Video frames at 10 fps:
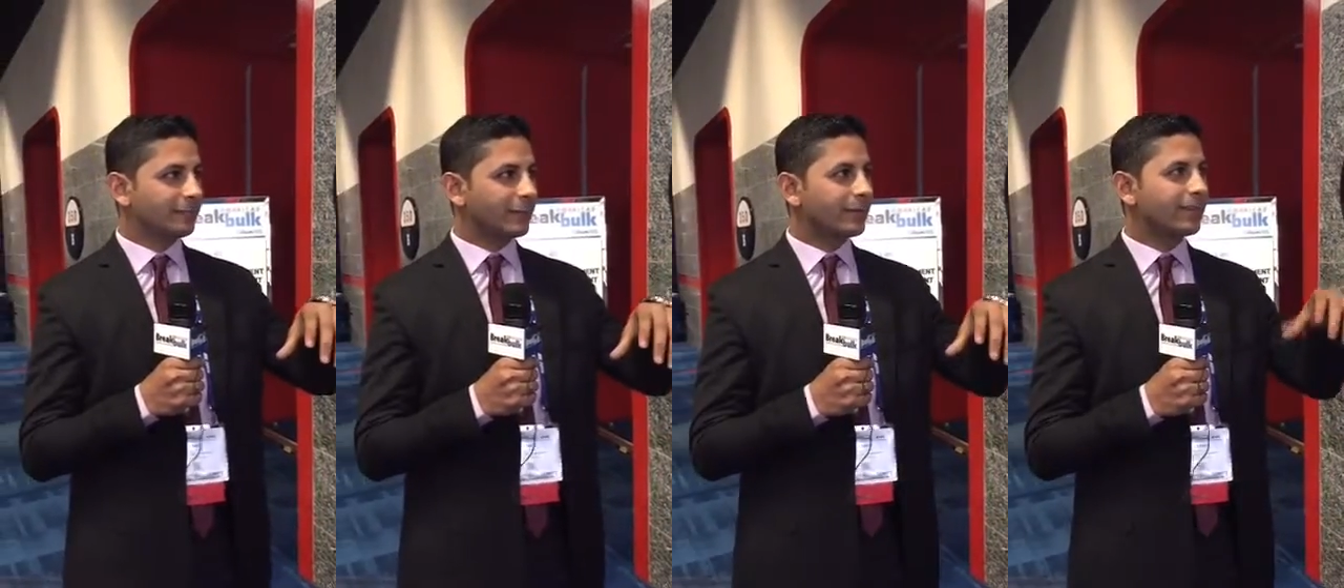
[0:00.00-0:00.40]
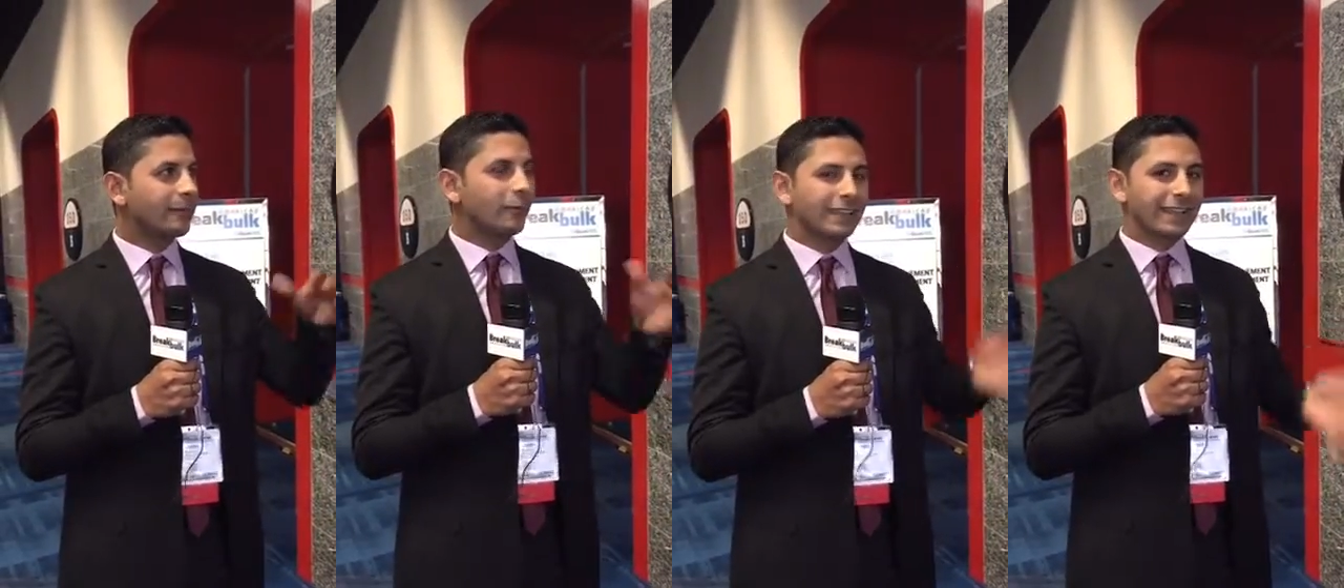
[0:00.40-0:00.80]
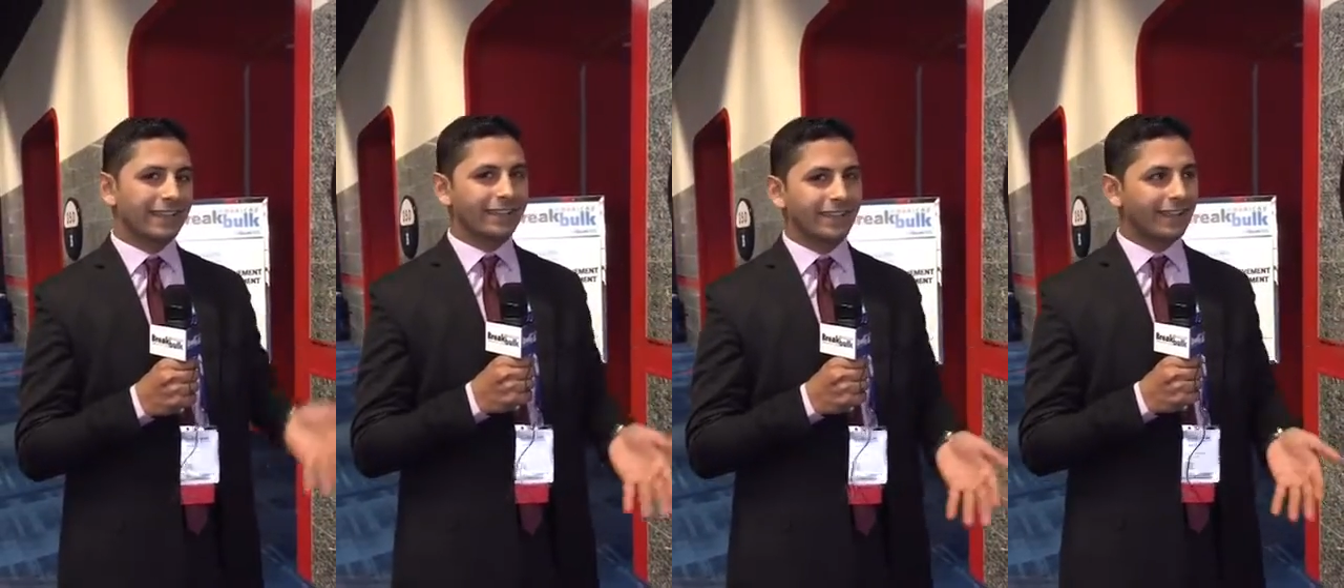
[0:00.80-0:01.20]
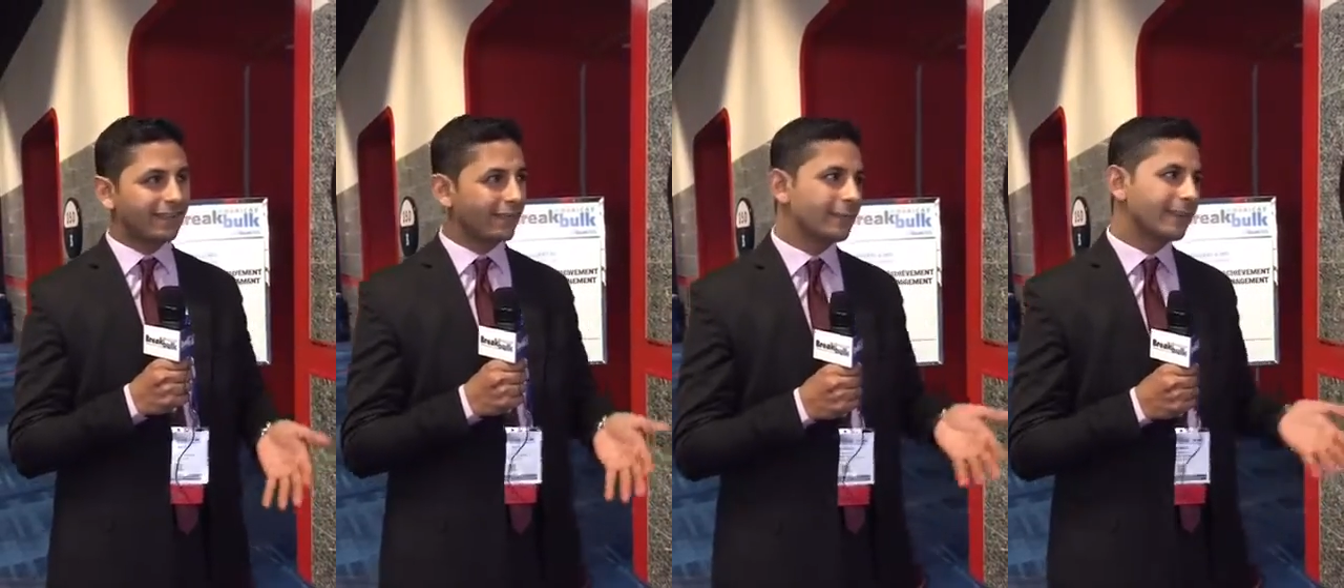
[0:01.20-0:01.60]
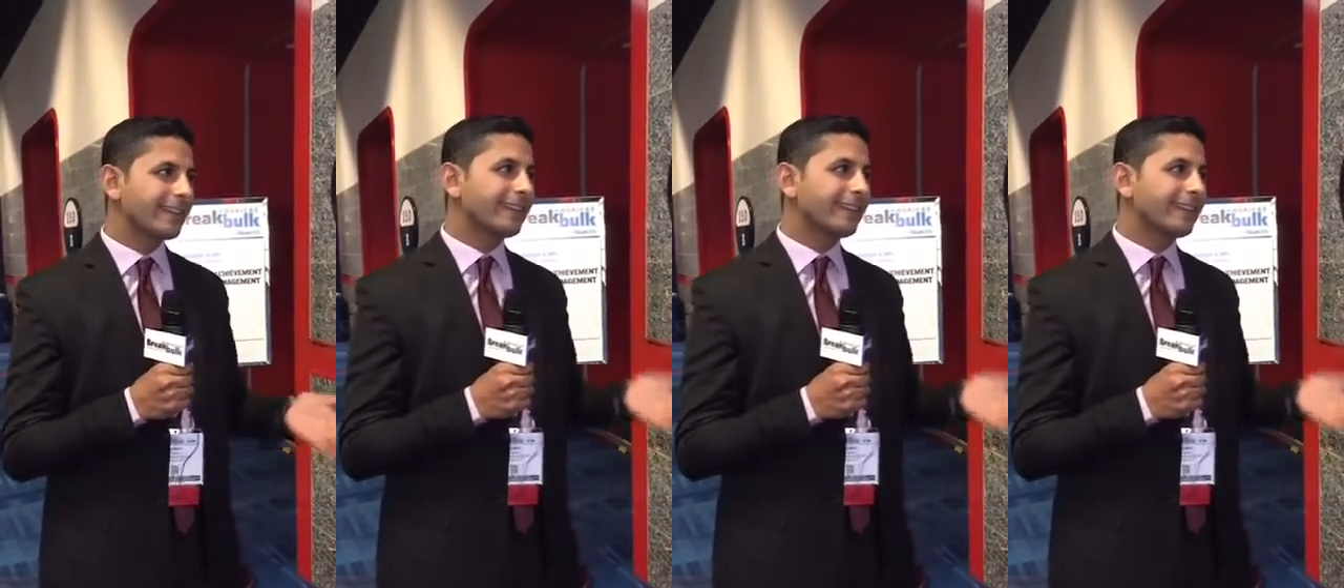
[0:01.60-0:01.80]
because I'm working as a chemical